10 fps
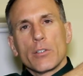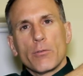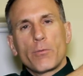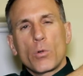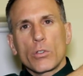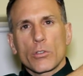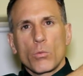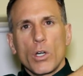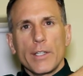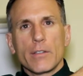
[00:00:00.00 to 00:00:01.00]
The
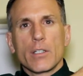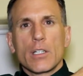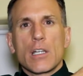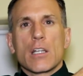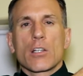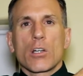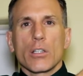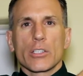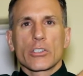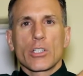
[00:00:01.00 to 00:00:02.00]
4th one,
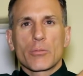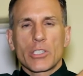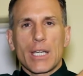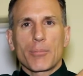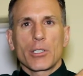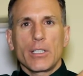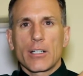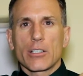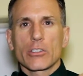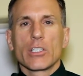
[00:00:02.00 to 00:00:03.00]
called the
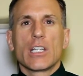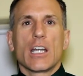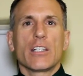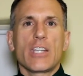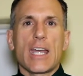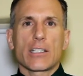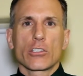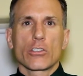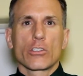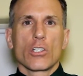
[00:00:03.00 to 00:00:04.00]
subscapularis,
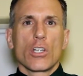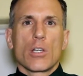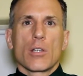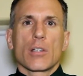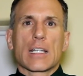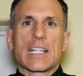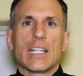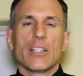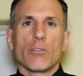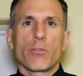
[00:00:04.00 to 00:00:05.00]
attaches
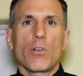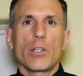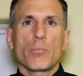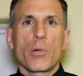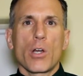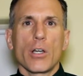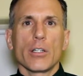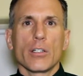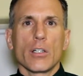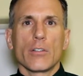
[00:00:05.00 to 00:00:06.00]
in the front
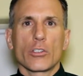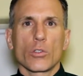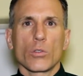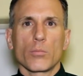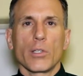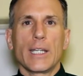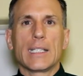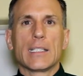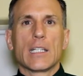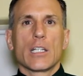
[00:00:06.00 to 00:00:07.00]
part of the shoulder
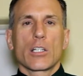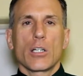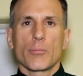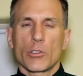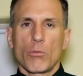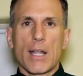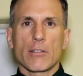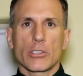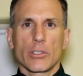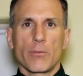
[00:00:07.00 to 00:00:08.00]
blade, comes
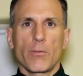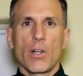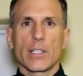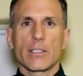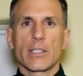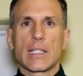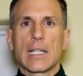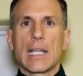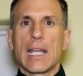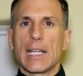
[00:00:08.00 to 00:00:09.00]
around to the front
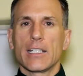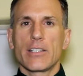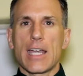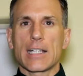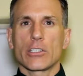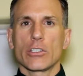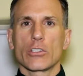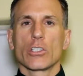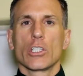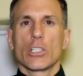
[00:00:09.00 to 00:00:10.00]
and
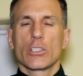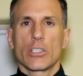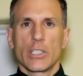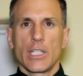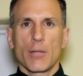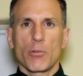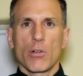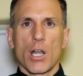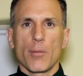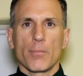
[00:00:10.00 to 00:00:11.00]
attaches to the
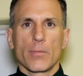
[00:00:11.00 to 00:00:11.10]
upper arm.